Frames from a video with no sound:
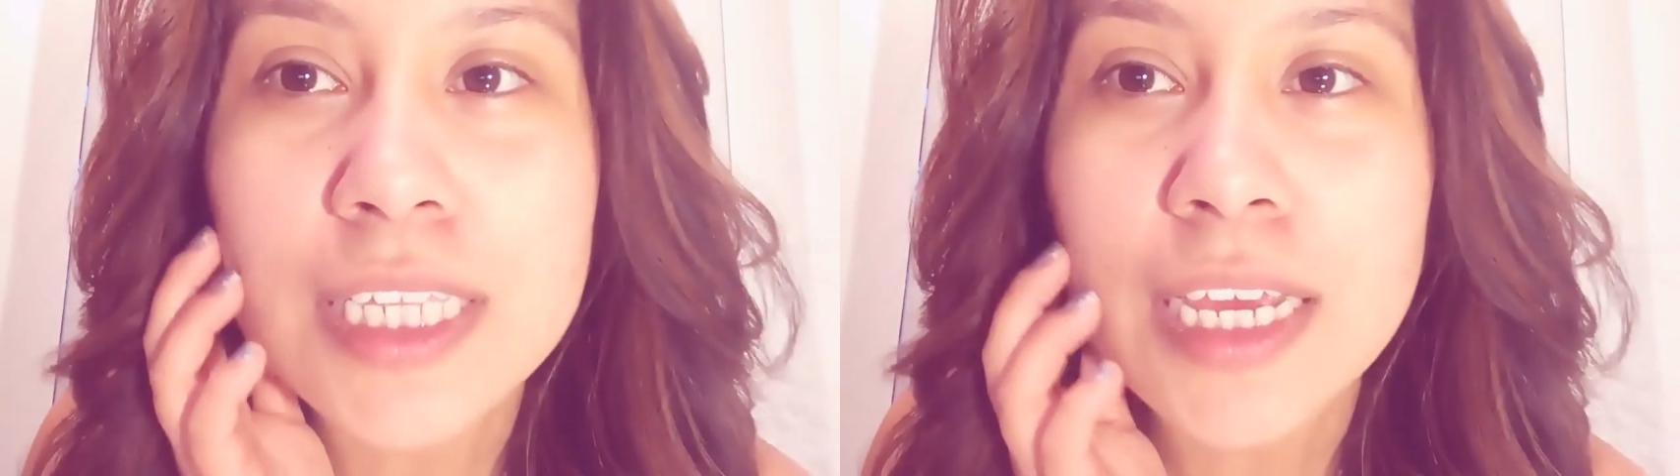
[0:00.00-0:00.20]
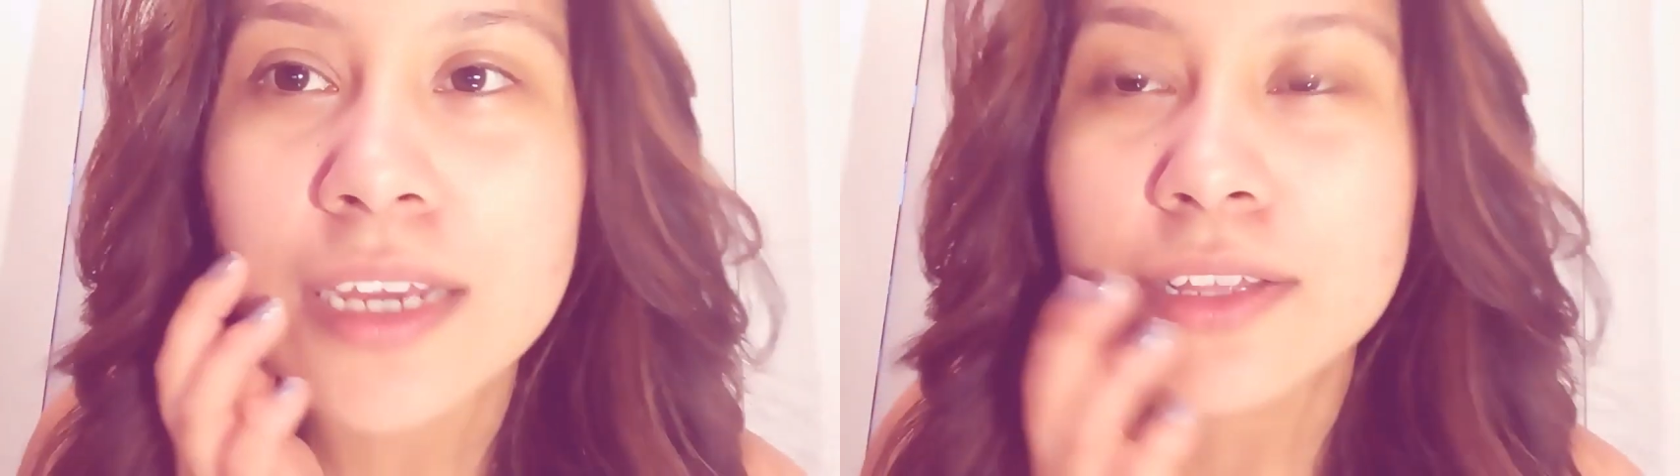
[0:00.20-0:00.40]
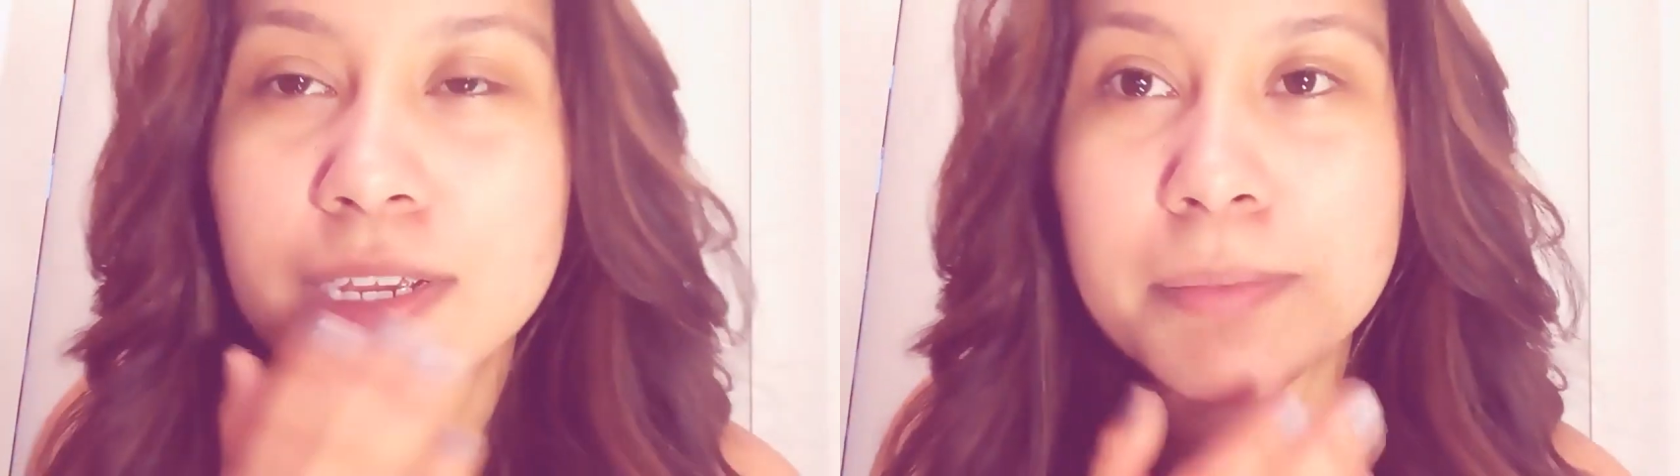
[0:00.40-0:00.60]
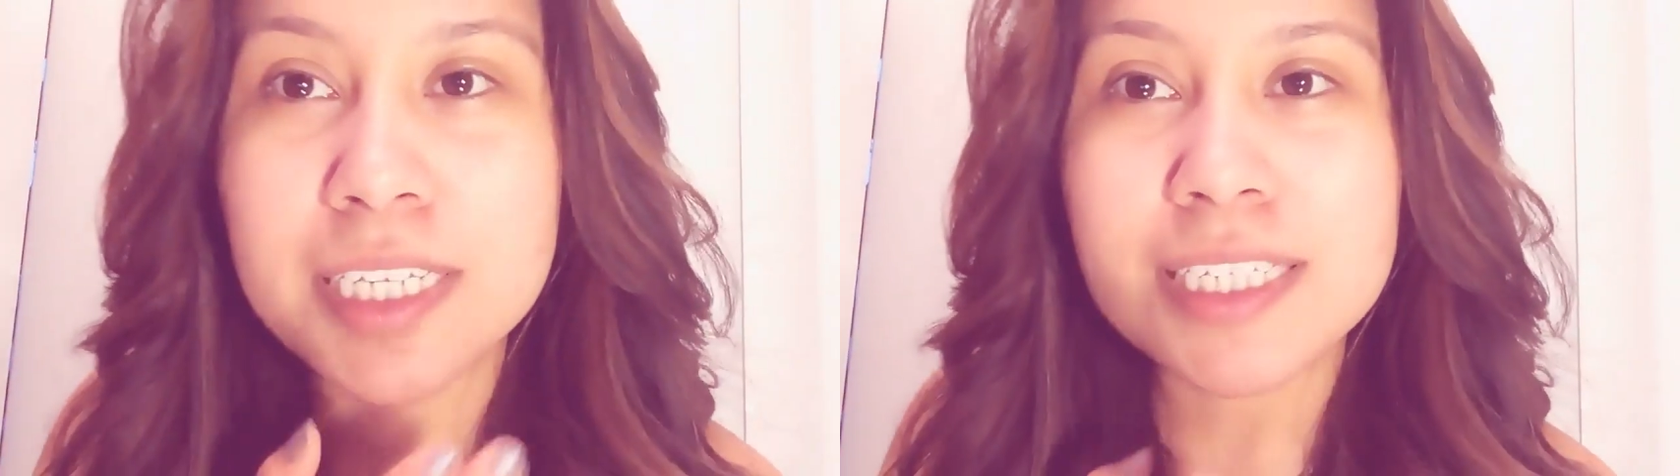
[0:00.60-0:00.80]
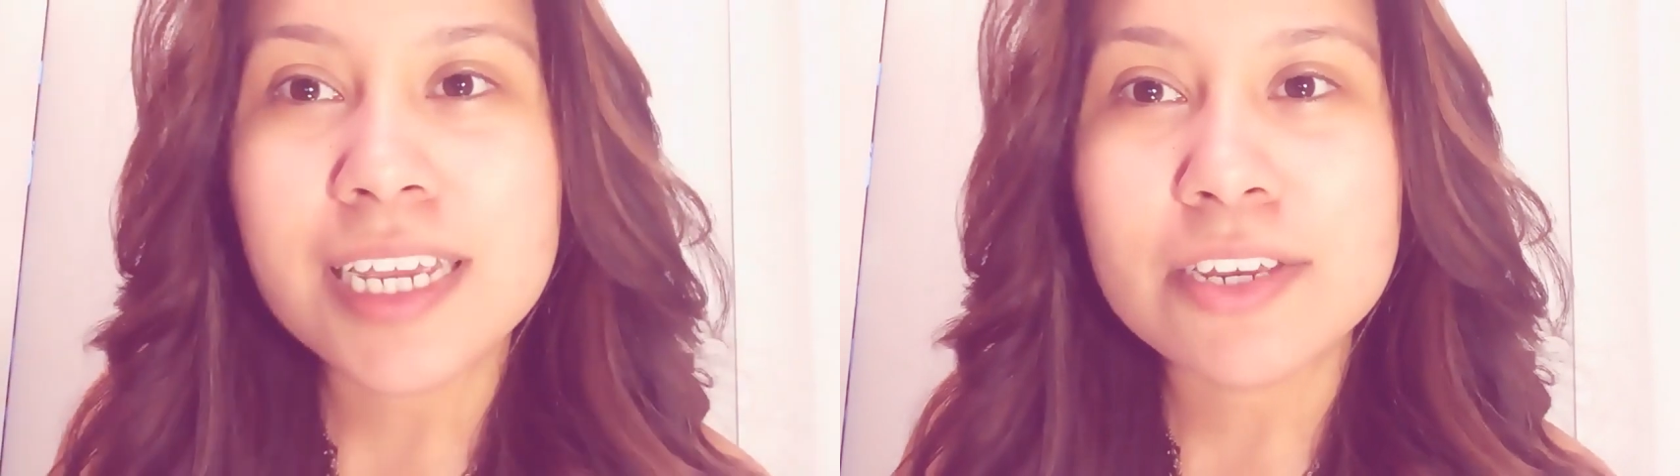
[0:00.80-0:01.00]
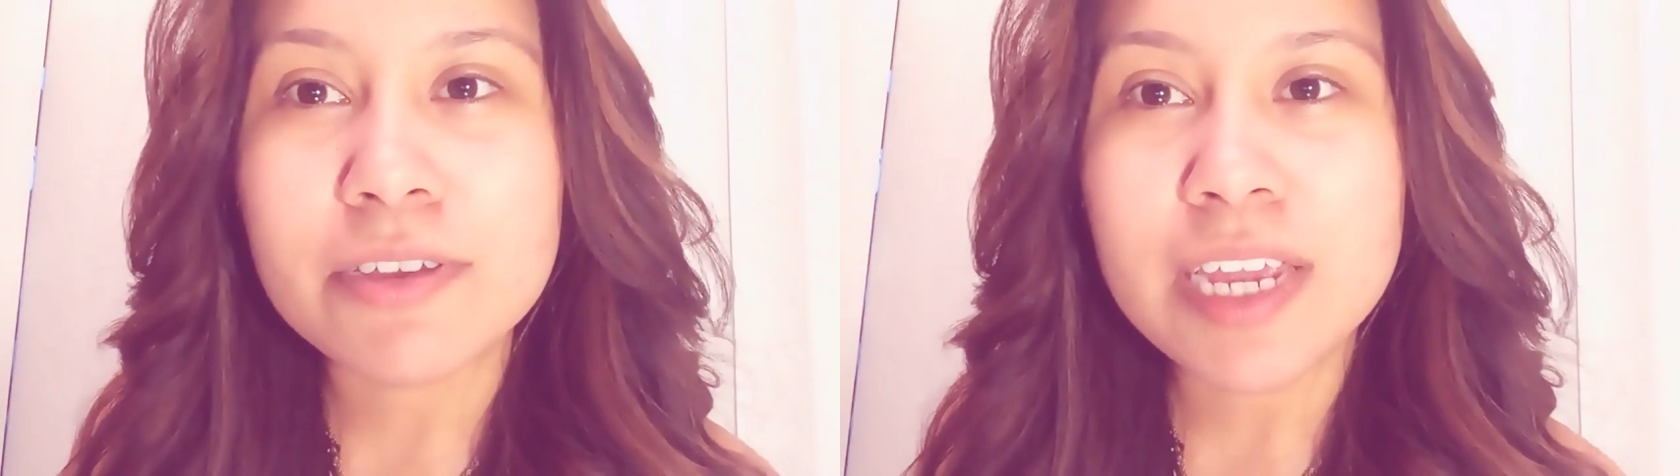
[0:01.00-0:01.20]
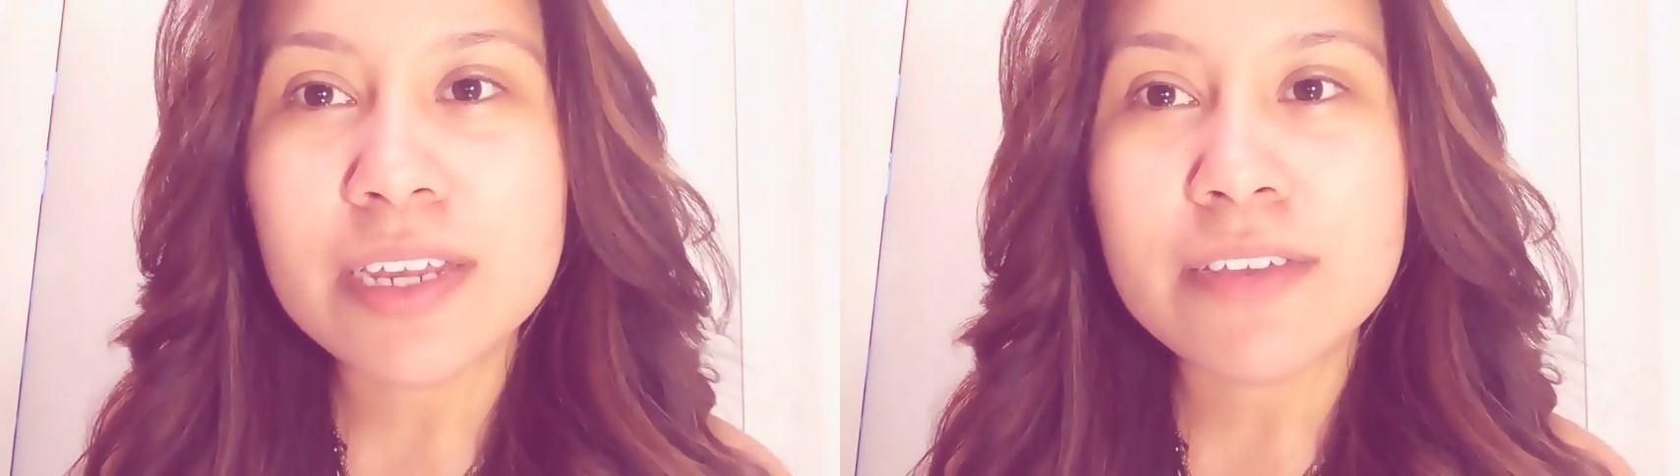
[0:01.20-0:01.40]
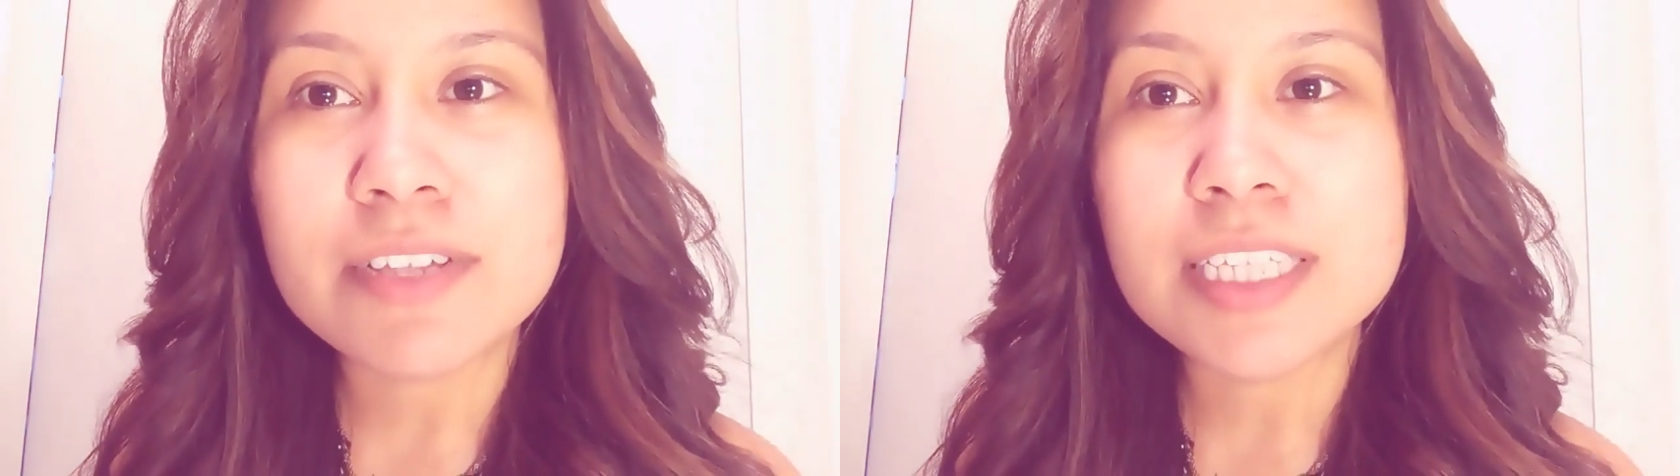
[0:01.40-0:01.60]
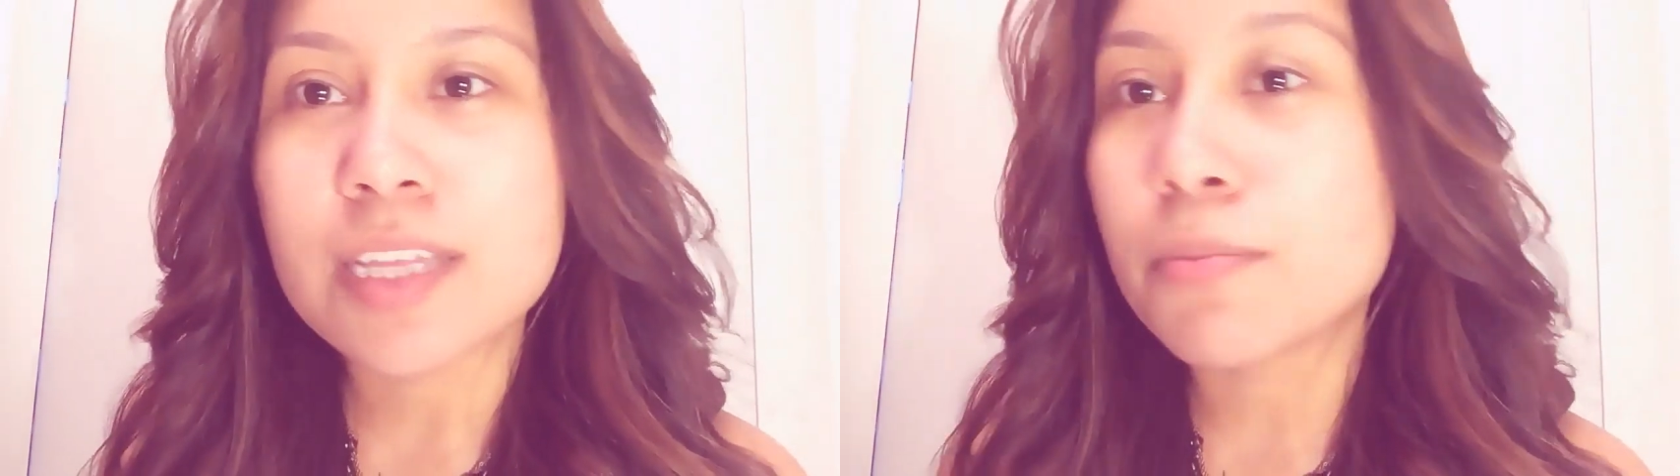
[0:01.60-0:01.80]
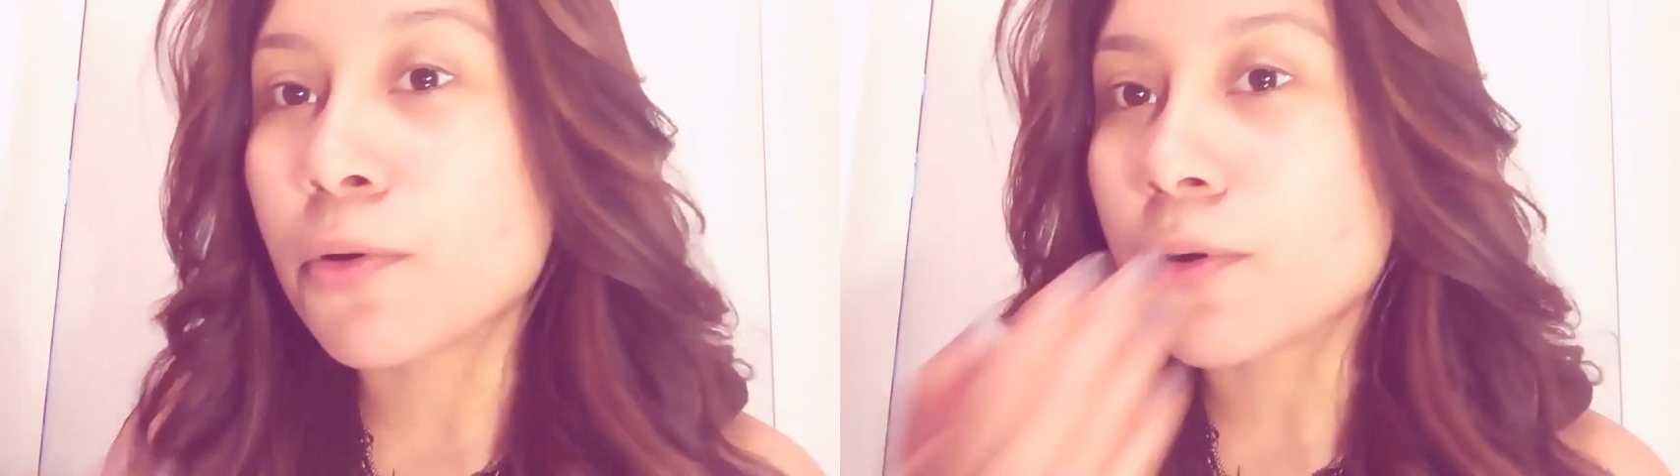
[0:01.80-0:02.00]
Like, look at my skin, you can't even see
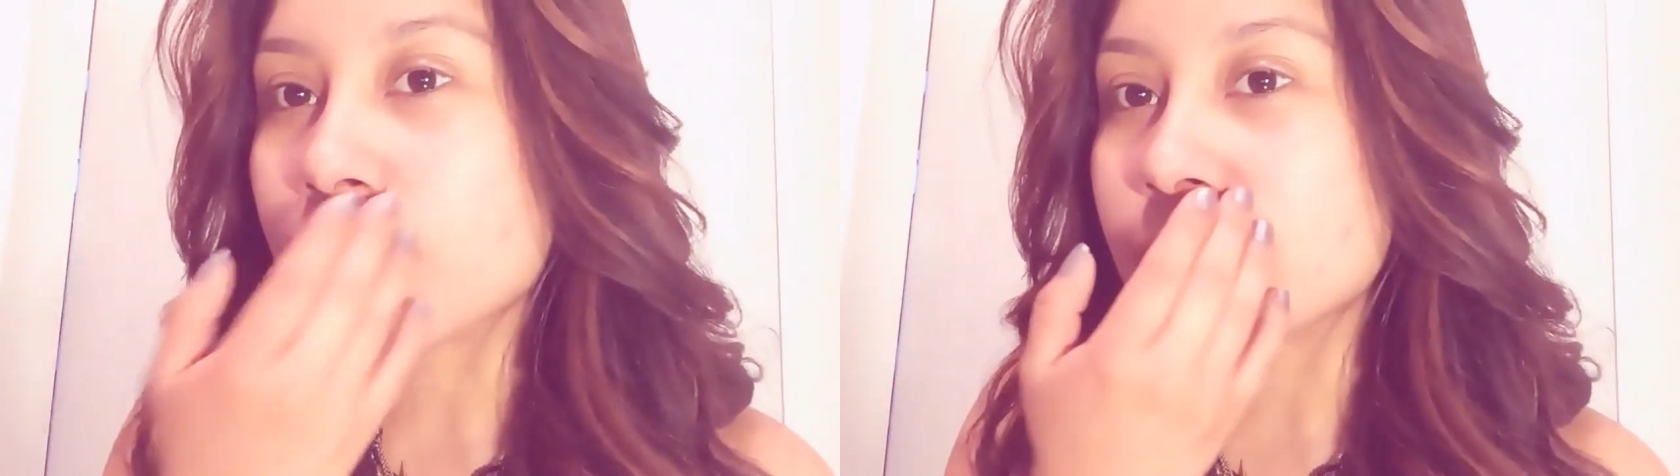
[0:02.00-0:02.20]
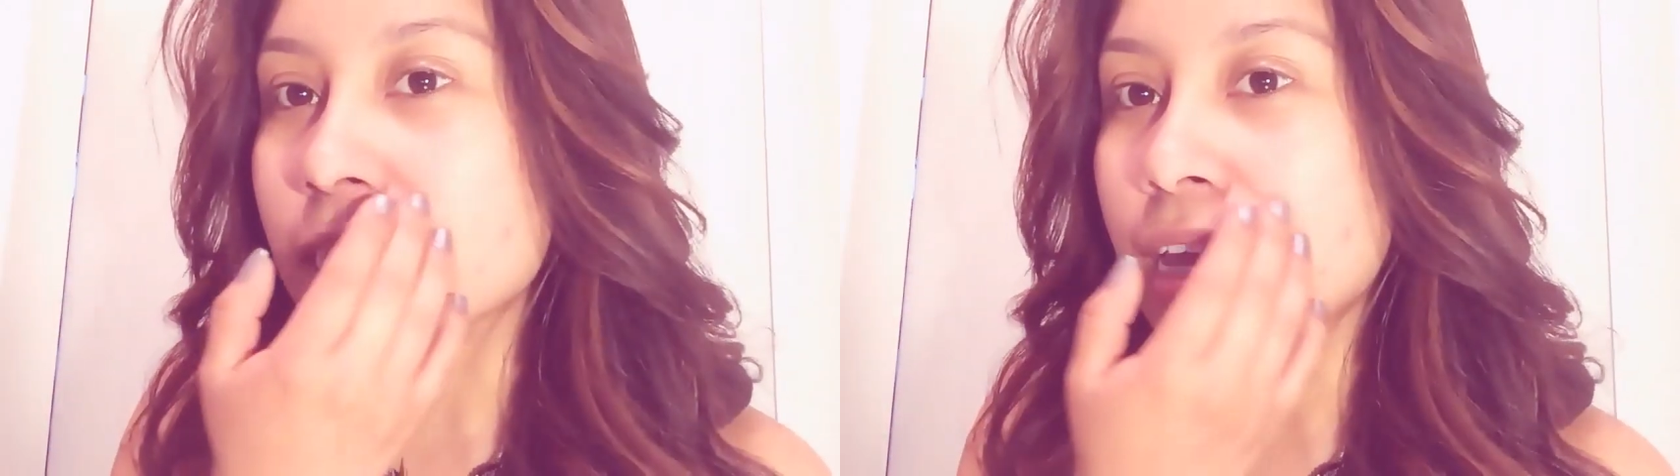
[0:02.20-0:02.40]
the pores.